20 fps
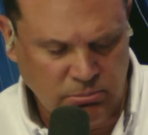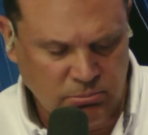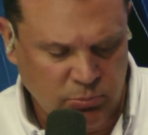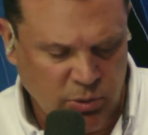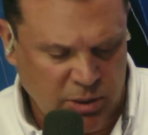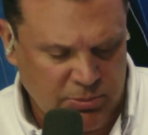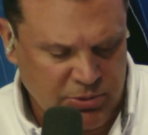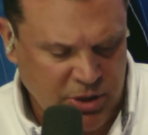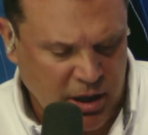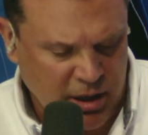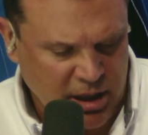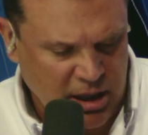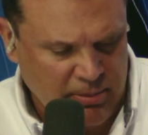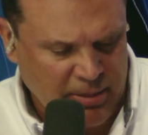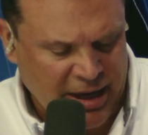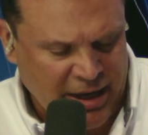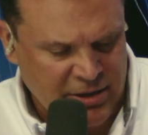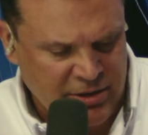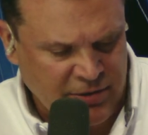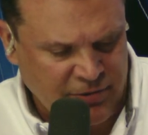What I'm talking
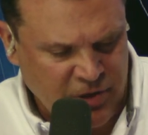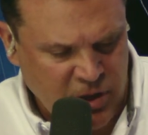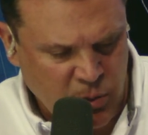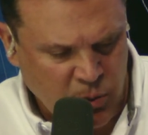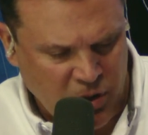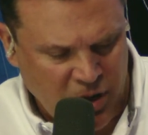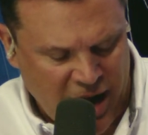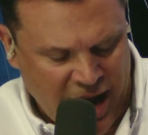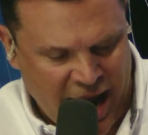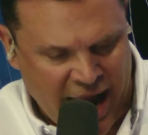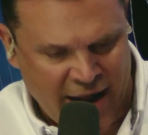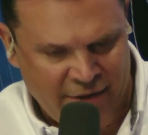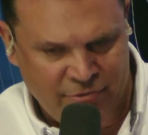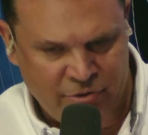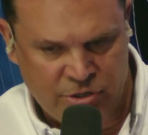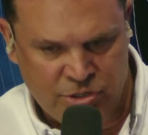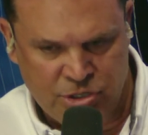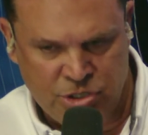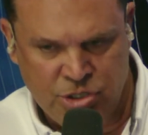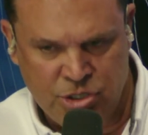about is if you were an
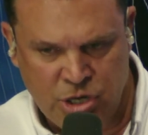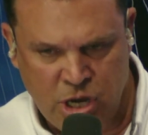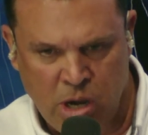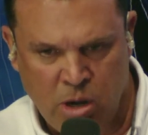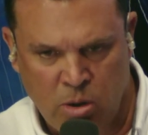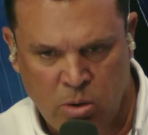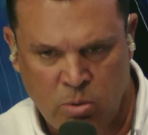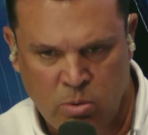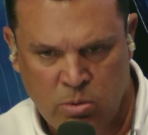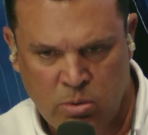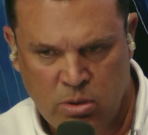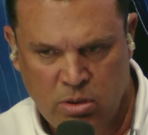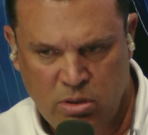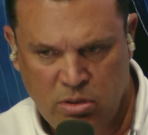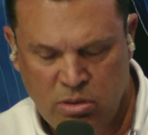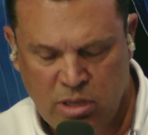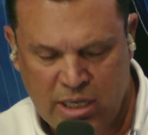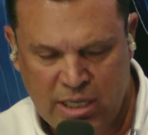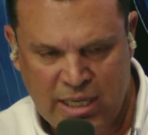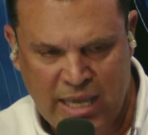average Joe
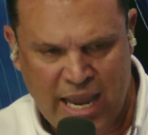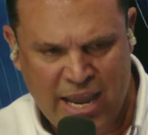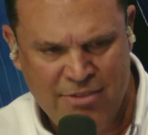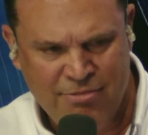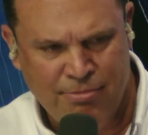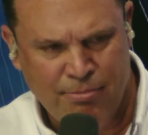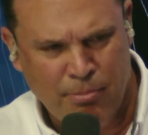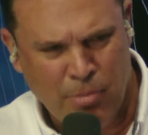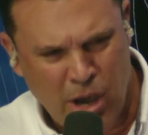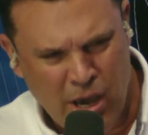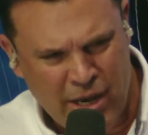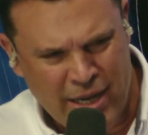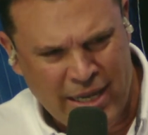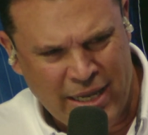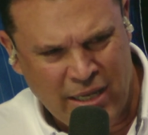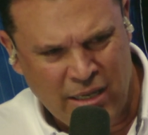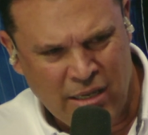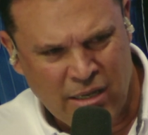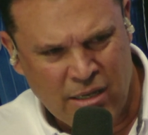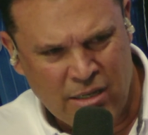that gave
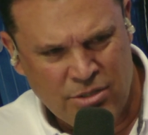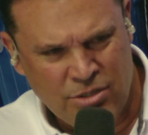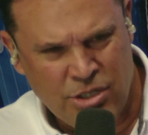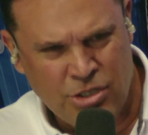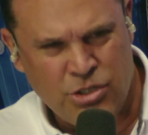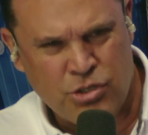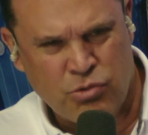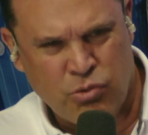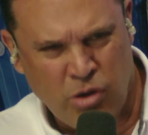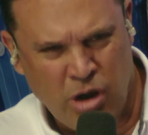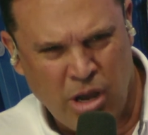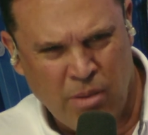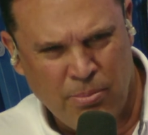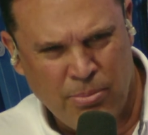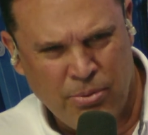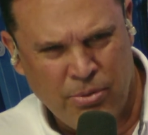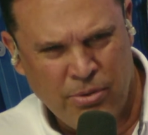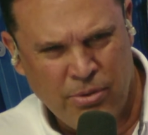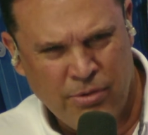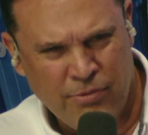money to
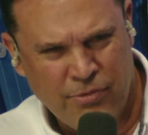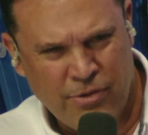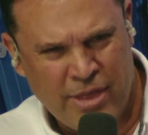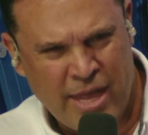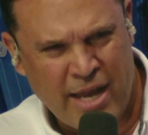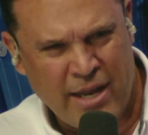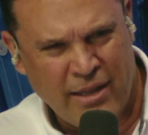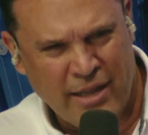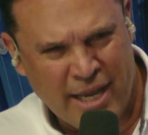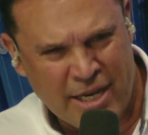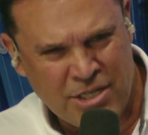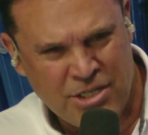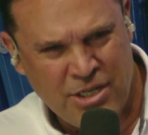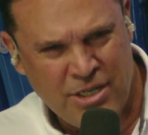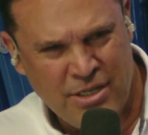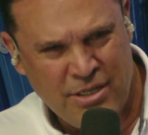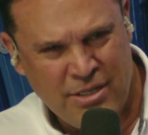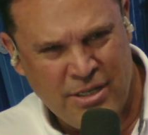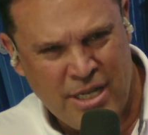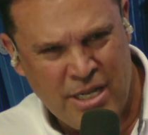Trump for that
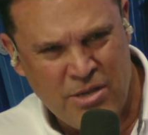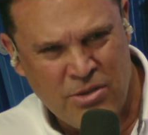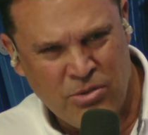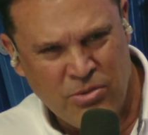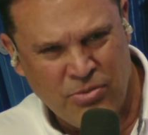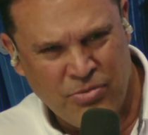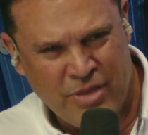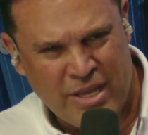election deal,